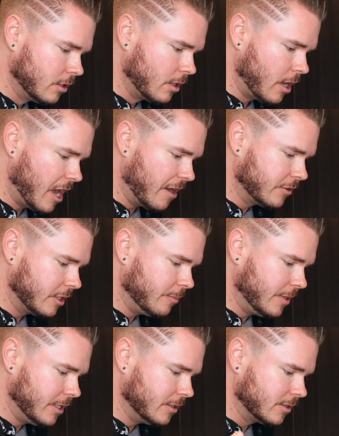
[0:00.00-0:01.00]
Half green
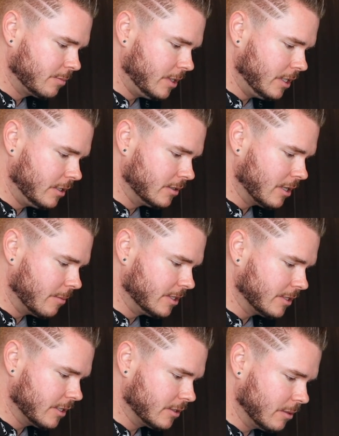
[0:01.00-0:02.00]
beans, peas, lemon
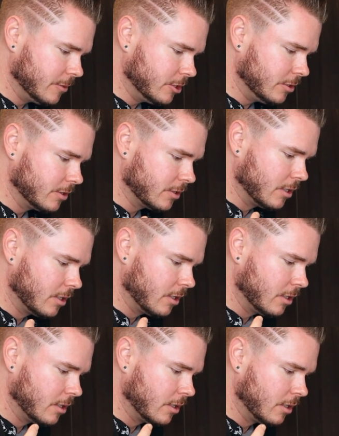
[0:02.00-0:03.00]
zest, lemon juice,
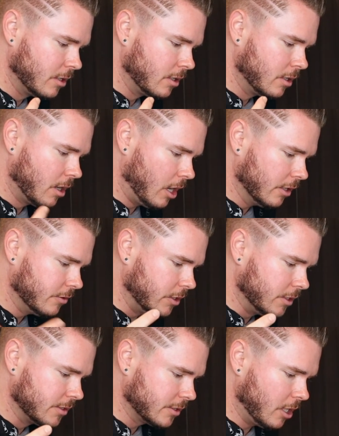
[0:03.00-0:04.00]
olive
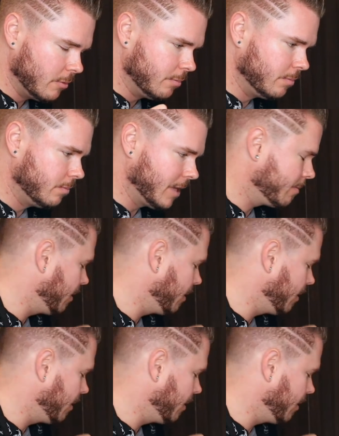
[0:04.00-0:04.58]
oil, salt, black